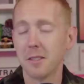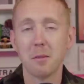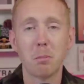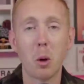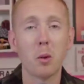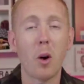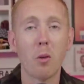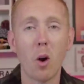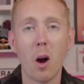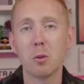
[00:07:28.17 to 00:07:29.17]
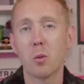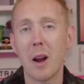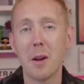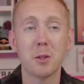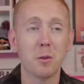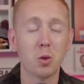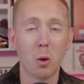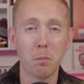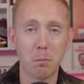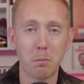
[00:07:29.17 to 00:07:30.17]
Both of our rivals around us have
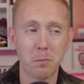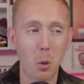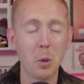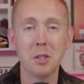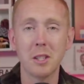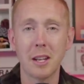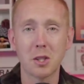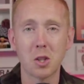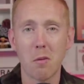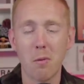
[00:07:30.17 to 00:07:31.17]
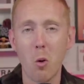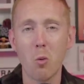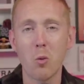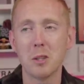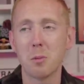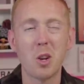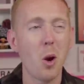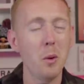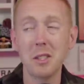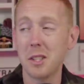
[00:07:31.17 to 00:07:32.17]
dropped points in that top four race, but
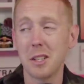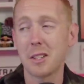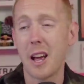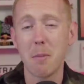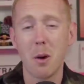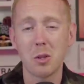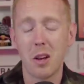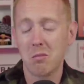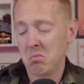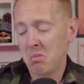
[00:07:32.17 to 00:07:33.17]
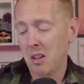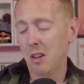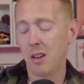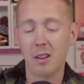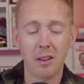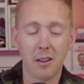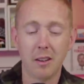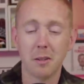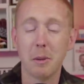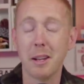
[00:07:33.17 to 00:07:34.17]
going into this game, I was like,
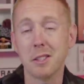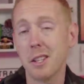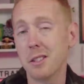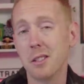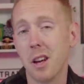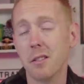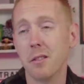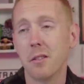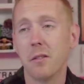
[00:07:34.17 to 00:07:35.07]
man, the season's done.